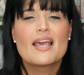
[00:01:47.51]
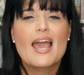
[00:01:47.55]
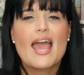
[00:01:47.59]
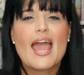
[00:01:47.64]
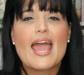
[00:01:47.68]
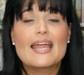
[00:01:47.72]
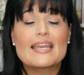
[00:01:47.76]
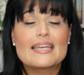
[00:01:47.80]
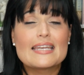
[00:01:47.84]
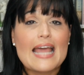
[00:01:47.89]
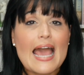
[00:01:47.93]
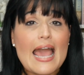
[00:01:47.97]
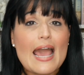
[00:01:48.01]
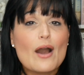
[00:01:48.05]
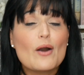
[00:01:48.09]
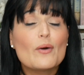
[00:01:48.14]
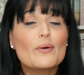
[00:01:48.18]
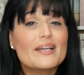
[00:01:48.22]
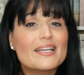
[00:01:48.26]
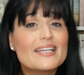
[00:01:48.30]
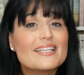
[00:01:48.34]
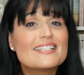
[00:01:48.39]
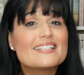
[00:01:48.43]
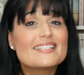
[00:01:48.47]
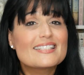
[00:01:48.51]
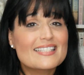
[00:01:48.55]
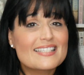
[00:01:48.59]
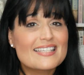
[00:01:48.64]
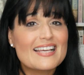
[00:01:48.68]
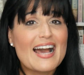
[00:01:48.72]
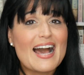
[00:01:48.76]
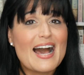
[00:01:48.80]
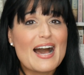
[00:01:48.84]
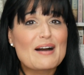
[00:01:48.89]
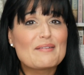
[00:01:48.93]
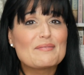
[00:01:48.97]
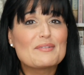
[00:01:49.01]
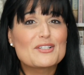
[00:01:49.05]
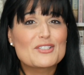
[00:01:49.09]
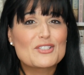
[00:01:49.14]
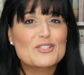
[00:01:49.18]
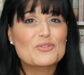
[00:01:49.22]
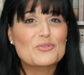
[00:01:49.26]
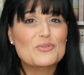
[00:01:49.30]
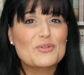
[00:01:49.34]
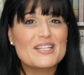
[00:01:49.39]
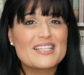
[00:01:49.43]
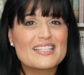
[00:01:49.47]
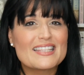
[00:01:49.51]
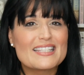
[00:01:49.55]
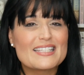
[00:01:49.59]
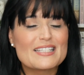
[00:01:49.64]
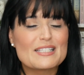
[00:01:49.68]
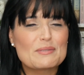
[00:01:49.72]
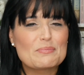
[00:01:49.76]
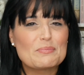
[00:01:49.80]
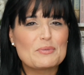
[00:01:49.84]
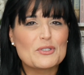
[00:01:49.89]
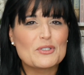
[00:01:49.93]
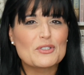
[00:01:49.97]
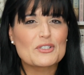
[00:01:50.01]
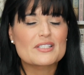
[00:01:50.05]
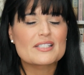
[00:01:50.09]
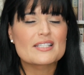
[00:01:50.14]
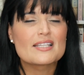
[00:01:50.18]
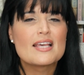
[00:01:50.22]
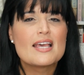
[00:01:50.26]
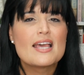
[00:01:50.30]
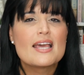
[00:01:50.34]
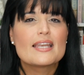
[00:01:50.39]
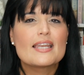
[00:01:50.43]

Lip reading: And now it is time to read these books.